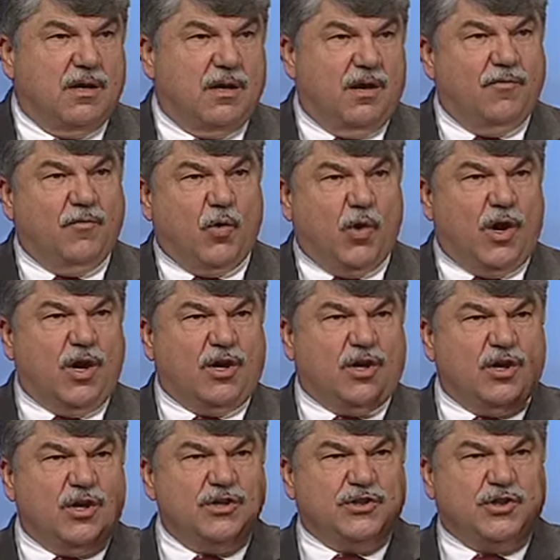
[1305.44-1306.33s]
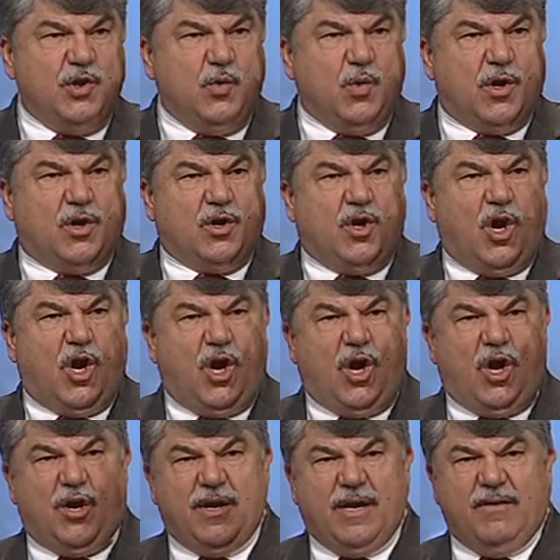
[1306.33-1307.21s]
of workers who were
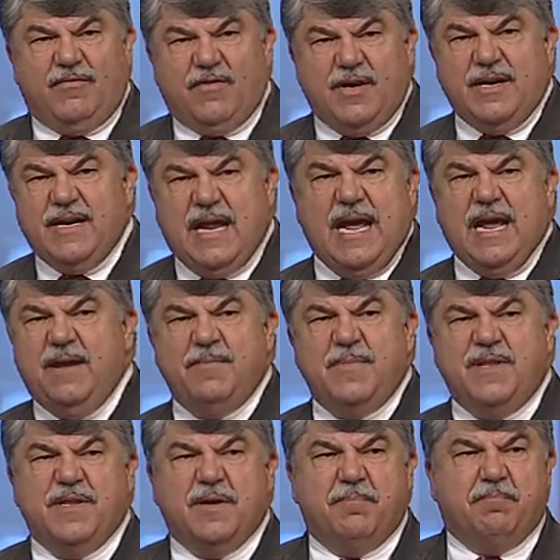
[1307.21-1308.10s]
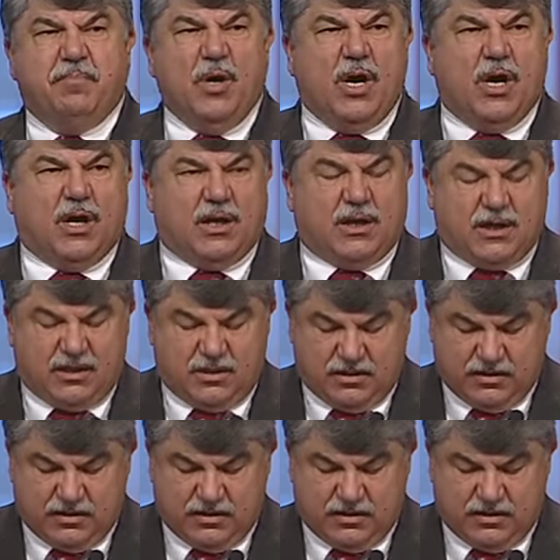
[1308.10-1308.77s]
called every name in the book,